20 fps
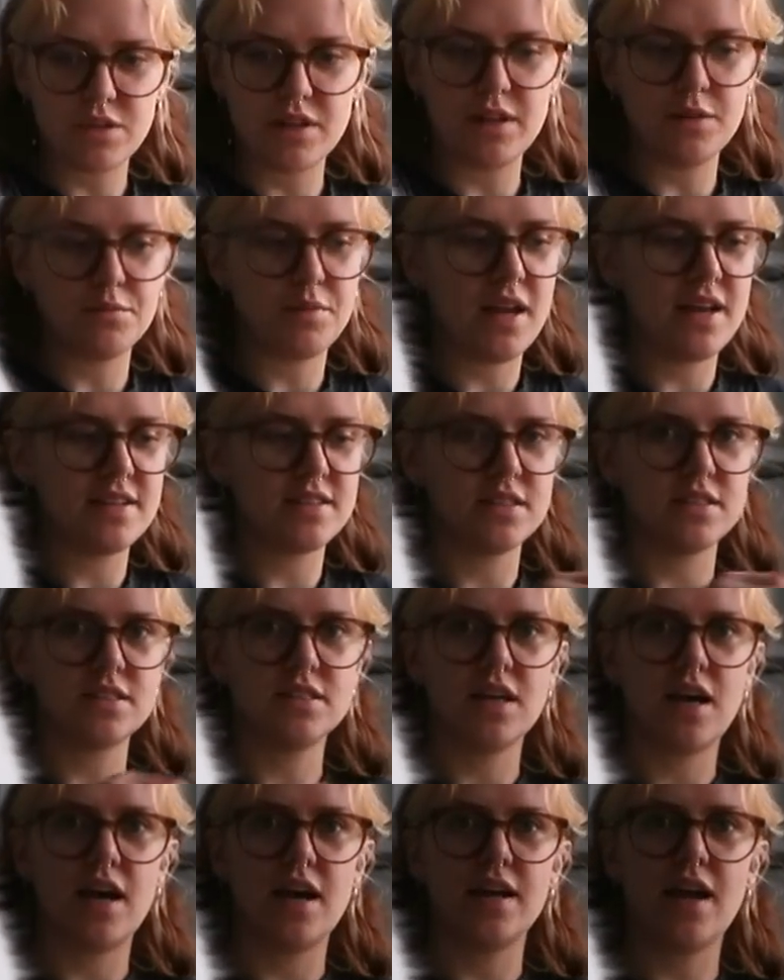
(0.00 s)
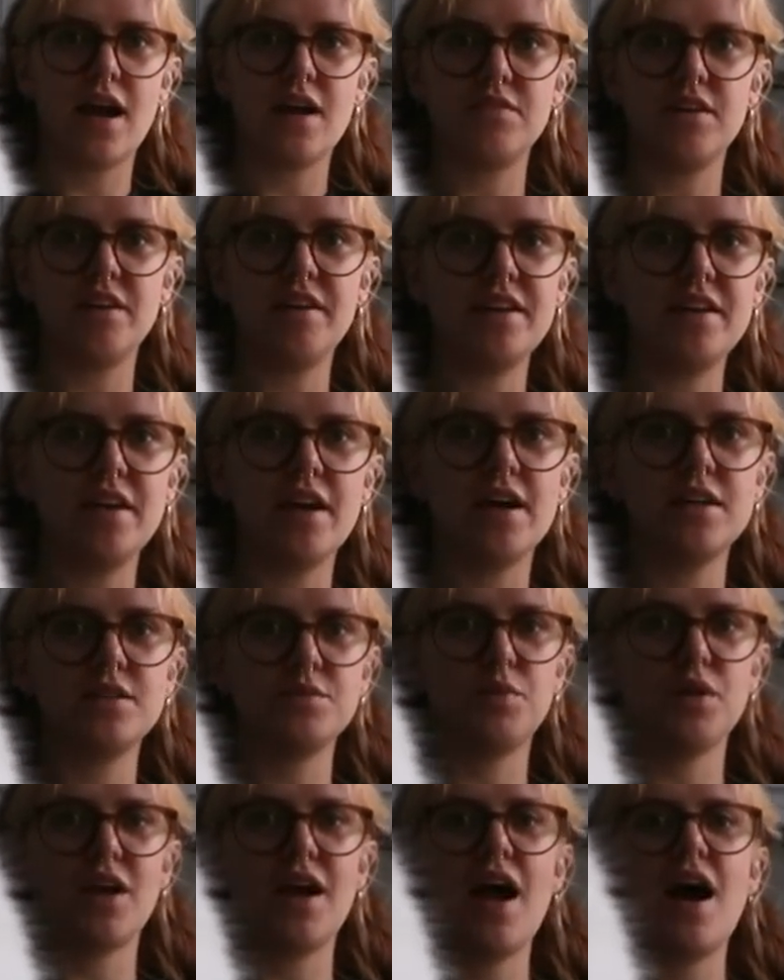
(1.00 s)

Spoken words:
really unpleasant, and I haven't eaten yet, but I